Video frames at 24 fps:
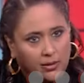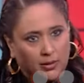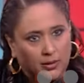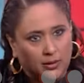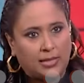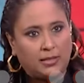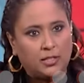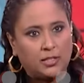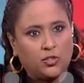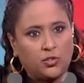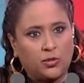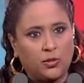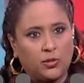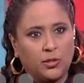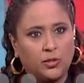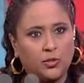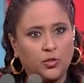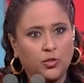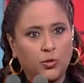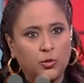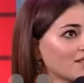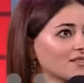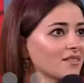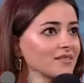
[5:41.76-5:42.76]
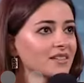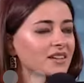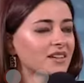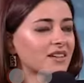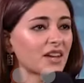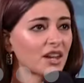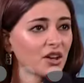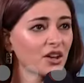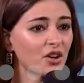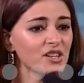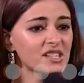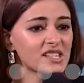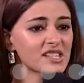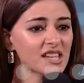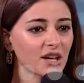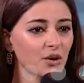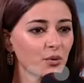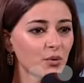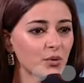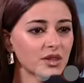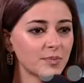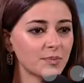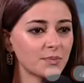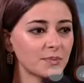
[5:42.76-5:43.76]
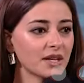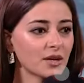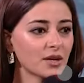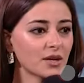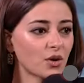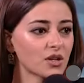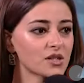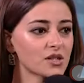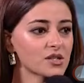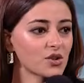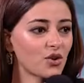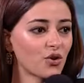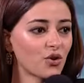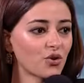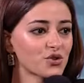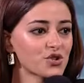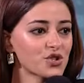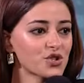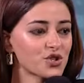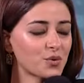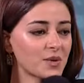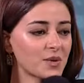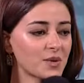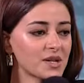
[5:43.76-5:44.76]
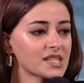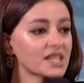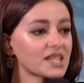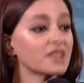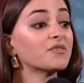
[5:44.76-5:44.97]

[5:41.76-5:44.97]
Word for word: Get oh, okay. Choose a song. Can you all sing with me? What yes. song should we sing?